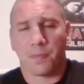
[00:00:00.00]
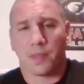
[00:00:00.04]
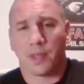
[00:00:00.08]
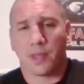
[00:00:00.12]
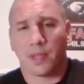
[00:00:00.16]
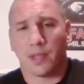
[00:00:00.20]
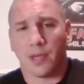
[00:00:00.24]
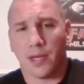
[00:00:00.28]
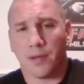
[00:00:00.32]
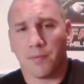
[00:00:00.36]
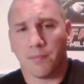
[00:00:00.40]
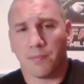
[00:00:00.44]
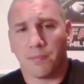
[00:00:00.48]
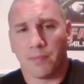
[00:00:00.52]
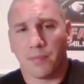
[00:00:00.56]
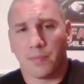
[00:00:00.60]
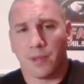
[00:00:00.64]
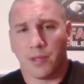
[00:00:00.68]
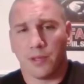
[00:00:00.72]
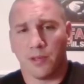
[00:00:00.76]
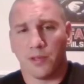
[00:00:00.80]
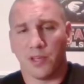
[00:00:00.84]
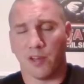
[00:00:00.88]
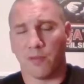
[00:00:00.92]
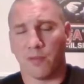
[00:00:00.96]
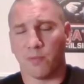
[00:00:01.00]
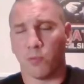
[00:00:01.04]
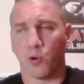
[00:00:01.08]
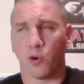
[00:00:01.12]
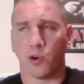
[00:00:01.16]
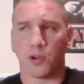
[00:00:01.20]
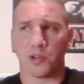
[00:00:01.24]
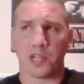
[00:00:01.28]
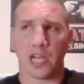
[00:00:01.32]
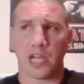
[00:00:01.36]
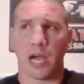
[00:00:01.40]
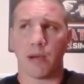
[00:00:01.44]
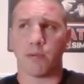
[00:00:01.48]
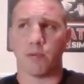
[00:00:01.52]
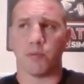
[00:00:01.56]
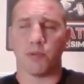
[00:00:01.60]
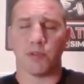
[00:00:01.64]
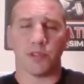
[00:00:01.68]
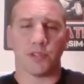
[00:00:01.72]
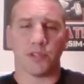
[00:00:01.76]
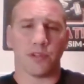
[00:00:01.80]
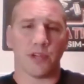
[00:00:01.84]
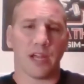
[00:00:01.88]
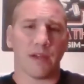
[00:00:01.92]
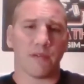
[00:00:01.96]
Okay. You have more in common
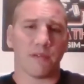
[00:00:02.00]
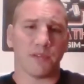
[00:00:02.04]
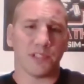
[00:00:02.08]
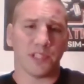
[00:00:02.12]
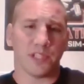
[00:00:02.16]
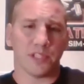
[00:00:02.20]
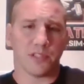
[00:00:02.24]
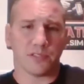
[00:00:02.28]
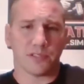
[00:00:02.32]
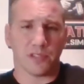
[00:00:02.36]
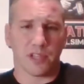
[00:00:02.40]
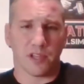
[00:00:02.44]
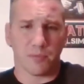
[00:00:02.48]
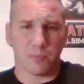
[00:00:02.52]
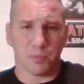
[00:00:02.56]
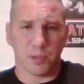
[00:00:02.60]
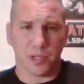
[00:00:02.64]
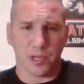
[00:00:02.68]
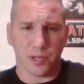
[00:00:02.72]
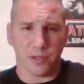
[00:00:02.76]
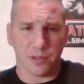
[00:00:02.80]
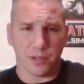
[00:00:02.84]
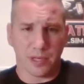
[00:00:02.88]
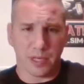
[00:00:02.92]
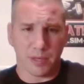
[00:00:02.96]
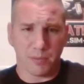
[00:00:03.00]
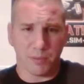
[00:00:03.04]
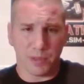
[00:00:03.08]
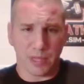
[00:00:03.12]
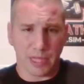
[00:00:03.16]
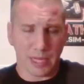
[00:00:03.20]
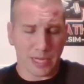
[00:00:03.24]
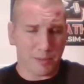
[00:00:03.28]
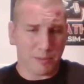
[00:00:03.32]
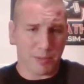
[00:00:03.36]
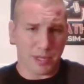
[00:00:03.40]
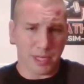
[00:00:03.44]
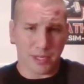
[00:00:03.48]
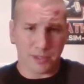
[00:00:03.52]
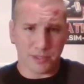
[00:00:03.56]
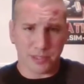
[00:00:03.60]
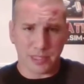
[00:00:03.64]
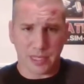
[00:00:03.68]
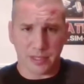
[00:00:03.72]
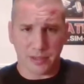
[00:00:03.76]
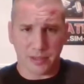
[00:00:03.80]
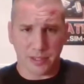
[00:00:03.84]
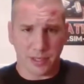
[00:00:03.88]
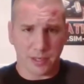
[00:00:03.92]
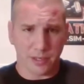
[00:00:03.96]
with your average Airsoft player than anybody else
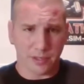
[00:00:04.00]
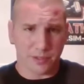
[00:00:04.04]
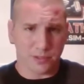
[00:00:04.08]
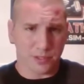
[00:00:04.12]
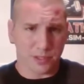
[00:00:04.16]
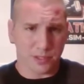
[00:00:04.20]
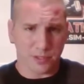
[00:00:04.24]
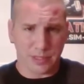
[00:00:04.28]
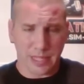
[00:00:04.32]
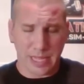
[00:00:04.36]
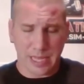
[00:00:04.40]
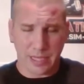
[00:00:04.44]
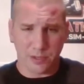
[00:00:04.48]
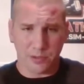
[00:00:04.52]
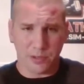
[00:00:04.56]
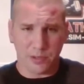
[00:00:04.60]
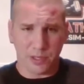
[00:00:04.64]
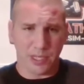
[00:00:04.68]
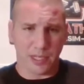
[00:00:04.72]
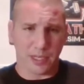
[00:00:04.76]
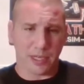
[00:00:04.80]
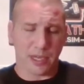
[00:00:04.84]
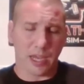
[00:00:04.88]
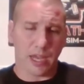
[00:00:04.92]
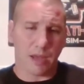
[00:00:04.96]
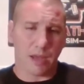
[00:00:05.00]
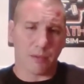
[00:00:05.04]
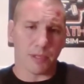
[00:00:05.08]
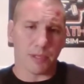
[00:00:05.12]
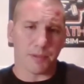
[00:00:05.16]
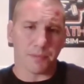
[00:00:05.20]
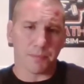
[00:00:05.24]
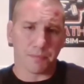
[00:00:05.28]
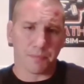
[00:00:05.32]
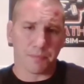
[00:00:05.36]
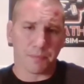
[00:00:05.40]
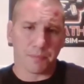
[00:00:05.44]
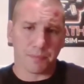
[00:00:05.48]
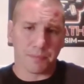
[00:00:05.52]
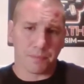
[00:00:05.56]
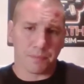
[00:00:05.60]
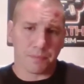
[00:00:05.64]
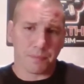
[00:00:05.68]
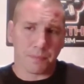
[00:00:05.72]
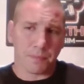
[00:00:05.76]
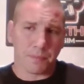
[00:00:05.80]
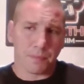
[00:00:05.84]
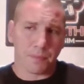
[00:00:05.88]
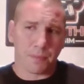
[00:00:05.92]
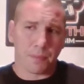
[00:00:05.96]
out there. It's just that unique a hobby.
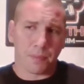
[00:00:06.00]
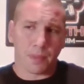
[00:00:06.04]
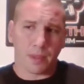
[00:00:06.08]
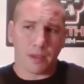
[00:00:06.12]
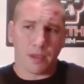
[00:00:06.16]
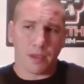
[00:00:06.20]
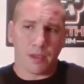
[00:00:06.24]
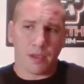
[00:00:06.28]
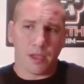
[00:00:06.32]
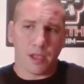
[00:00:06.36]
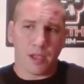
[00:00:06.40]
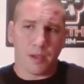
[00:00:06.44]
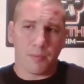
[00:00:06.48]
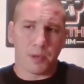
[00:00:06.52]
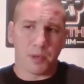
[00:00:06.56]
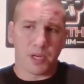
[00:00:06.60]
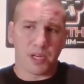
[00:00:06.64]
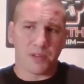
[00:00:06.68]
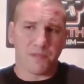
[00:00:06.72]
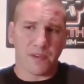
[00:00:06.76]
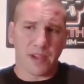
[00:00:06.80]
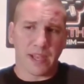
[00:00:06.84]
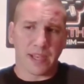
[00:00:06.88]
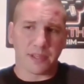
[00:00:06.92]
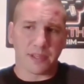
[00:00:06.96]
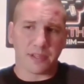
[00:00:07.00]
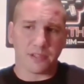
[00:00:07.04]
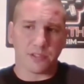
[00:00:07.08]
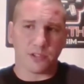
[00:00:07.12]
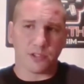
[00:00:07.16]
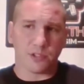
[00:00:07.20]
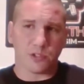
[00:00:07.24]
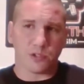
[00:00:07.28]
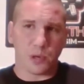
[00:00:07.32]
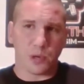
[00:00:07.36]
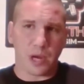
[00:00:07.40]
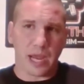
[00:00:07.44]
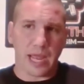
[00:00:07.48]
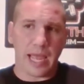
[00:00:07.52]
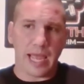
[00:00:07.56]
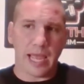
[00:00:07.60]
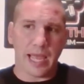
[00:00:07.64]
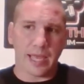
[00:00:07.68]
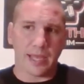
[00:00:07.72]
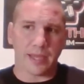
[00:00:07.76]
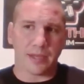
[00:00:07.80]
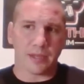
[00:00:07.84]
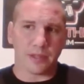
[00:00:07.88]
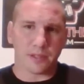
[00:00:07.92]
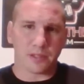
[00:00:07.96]
But if I can
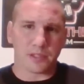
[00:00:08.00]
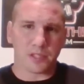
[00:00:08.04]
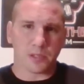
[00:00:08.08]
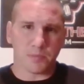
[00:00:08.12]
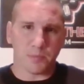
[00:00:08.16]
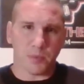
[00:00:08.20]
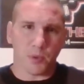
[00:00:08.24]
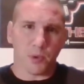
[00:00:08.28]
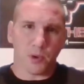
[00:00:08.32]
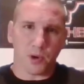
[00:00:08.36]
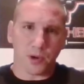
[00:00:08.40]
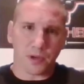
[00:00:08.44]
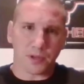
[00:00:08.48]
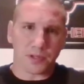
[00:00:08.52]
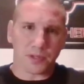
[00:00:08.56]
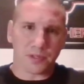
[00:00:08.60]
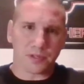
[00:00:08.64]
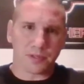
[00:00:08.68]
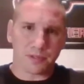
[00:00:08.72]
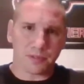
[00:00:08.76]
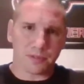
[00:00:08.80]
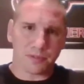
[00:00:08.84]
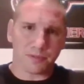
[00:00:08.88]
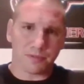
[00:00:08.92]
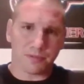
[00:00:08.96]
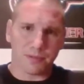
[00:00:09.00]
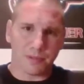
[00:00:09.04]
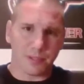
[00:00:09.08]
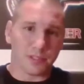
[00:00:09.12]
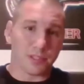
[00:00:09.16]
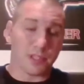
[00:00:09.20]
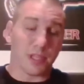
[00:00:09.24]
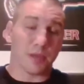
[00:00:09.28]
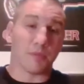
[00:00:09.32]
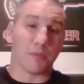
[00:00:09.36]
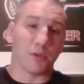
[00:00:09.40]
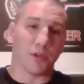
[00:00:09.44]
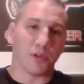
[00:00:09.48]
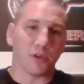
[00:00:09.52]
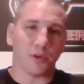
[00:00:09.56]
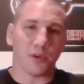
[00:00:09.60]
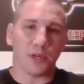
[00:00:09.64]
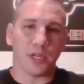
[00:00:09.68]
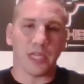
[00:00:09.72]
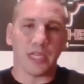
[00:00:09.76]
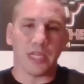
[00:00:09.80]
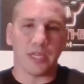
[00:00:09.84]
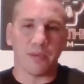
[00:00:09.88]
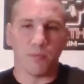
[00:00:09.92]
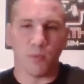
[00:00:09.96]
drag the sport to some
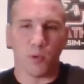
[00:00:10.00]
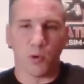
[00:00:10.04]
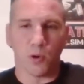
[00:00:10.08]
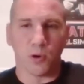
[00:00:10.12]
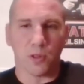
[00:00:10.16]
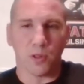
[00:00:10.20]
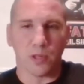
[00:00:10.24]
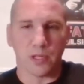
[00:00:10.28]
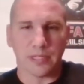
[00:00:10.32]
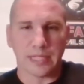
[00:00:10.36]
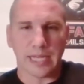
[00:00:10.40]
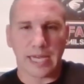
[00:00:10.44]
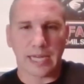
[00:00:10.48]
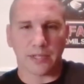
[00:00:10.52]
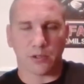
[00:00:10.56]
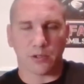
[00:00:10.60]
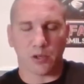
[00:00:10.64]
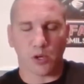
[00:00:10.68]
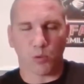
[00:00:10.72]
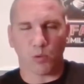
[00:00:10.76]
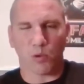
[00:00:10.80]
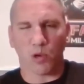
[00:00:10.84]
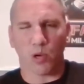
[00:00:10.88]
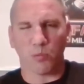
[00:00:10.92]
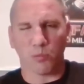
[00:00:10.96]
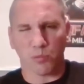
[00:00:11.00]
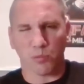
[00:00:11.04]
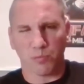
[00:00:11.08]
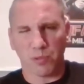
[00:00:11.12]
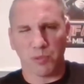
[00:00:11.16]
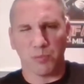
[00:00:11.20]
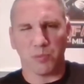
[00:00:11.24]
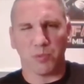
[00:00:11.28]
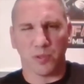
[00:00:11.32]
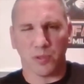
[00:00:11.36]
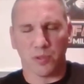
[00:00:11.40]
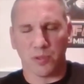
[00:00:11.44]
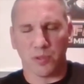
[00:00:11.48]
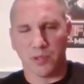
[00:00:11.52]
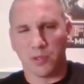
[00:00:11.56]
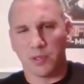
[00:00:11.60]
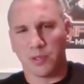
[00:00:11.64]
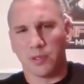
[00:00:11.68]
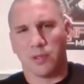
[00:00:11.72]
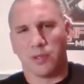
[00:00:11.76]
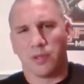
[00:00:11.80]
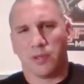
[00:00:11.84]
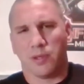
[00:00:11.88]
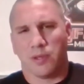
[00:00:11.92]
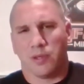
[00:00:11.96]
degree more into the tactical realm where people
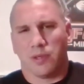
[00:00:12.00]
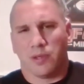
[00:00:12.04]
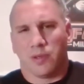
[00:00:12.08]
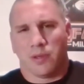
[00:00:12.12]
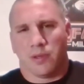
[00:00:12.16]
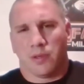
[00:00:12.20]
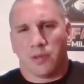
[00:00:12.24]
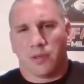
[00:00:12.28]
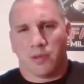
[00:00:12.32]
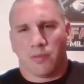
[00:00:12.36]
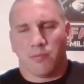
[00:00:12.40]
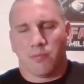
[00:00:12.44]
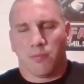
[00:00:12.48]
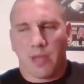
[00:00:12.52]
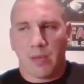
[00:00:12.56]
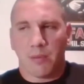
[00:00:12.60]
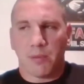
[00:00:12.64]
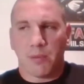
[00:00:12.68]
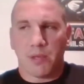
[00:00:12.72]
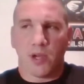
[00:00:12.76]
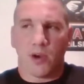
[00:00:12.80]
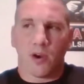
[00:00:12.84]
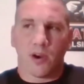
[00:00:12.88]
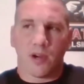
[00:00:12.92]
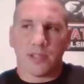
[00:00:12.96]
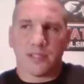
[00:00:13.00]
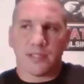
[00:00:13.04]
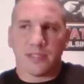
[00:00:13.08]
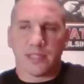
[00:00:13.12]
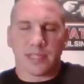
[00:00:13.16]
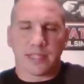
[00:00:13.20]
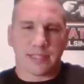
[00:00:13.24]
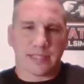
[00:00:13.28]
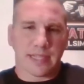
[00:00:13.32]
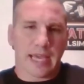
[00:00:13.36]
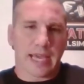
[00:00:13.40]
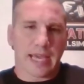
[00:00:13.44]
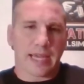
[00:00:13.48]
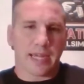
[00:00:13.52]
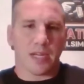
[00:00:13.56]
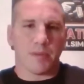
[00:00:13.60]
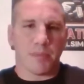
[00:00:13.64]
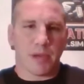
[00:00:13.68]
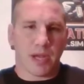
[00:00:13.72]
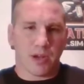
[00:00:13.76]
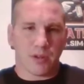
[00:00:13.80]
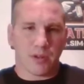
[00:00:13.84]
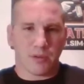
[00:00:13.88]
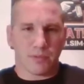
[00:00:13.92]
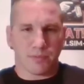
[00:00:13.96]
maybe are as excited
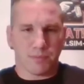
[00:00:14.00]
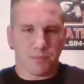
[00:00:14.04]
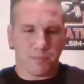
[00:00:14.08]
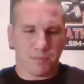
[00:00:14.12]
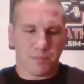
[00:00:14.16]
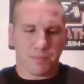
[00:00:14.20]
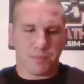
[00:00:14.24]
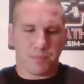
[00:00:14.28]
about